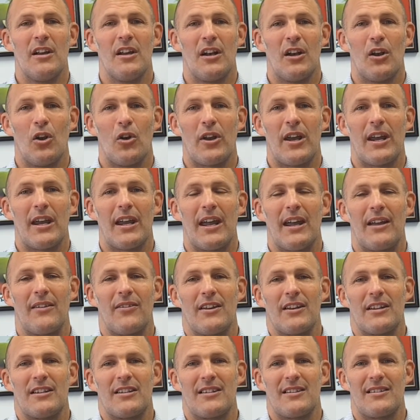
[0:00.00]
looking at
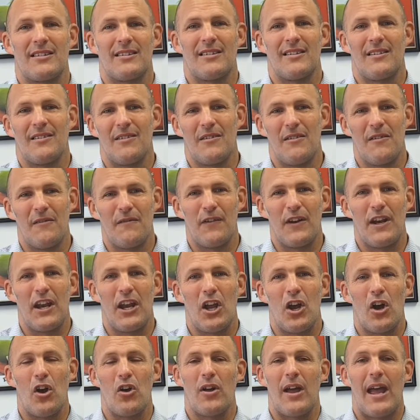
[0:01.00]
this
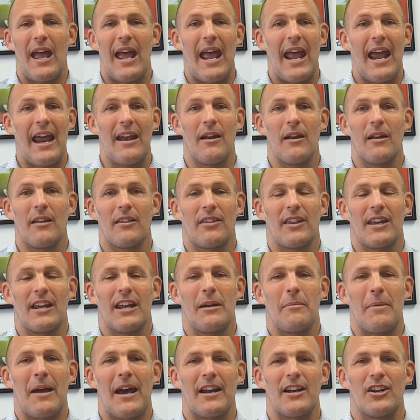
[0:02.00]
video and thinking
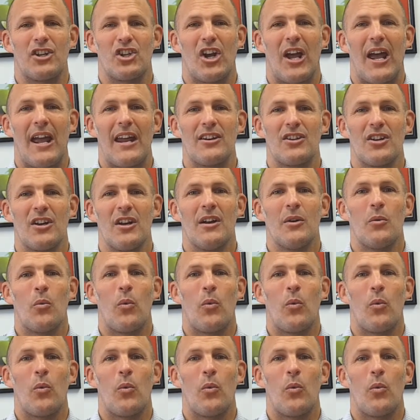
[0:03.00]
about a change,